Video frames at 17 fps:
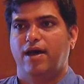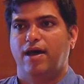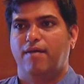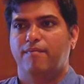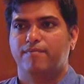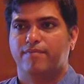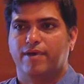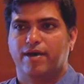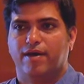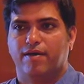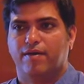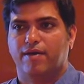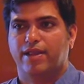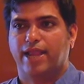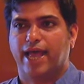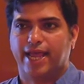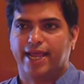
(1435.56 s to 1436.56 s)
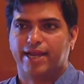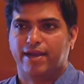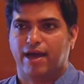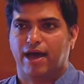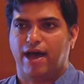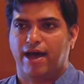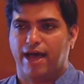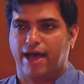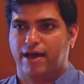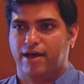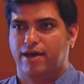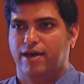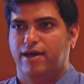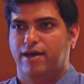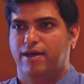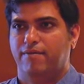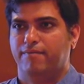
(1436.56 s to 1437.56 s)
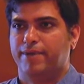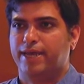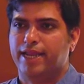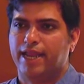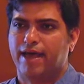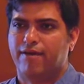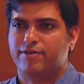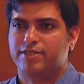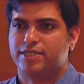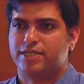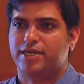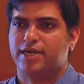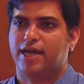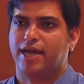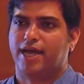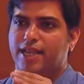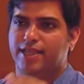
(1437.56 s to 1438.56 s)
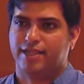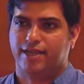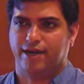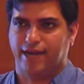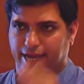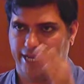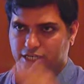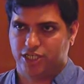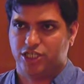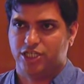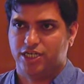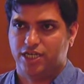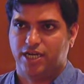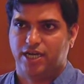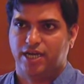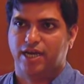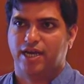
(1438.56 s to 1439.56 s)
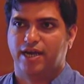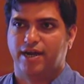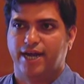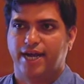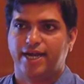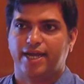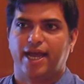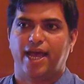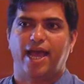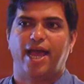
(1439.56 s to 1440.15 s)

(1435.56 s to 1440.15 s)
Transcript: um, a, like, a, a mean answer and the range, right?